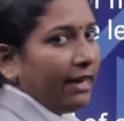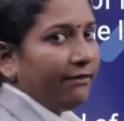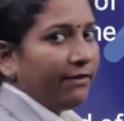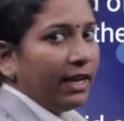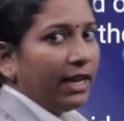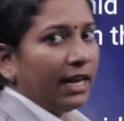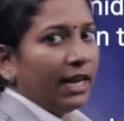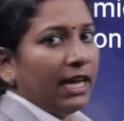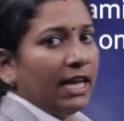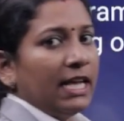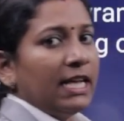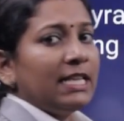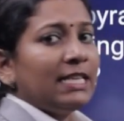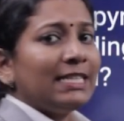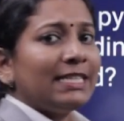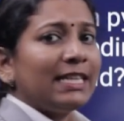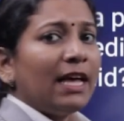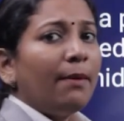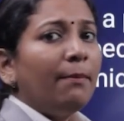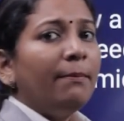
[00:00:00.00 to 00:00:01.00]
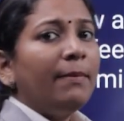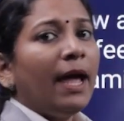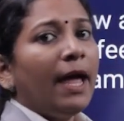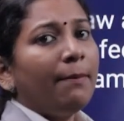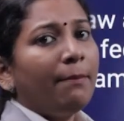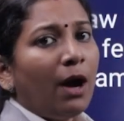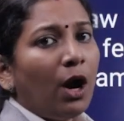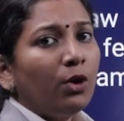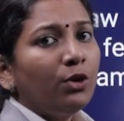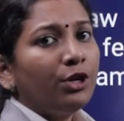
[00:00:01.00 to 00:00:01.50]
level, some
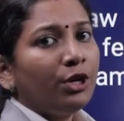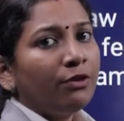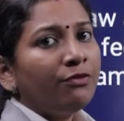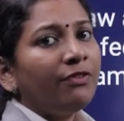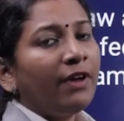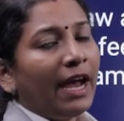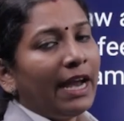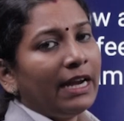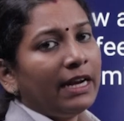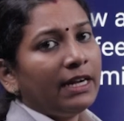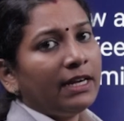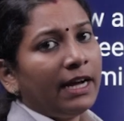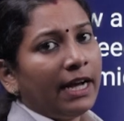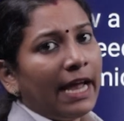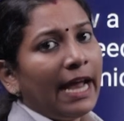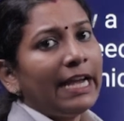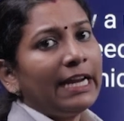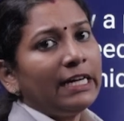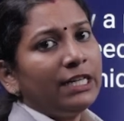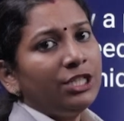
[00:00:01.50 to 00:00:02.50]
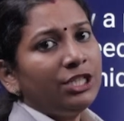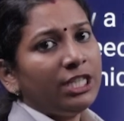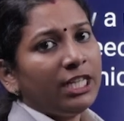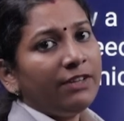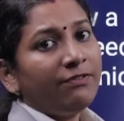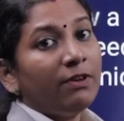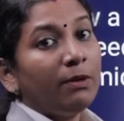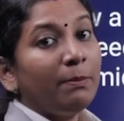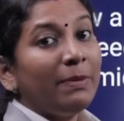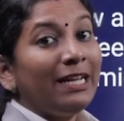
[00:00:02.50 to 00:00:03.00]
amount of
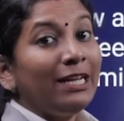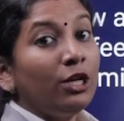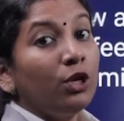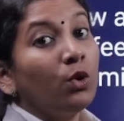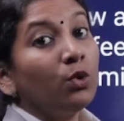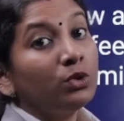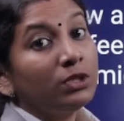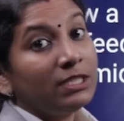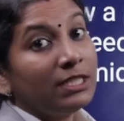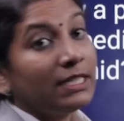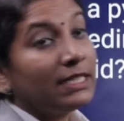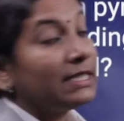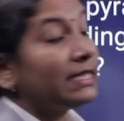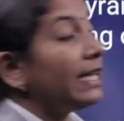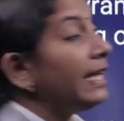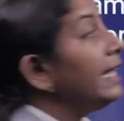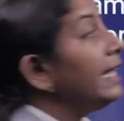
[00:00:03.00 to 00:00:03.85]
energy will be lost as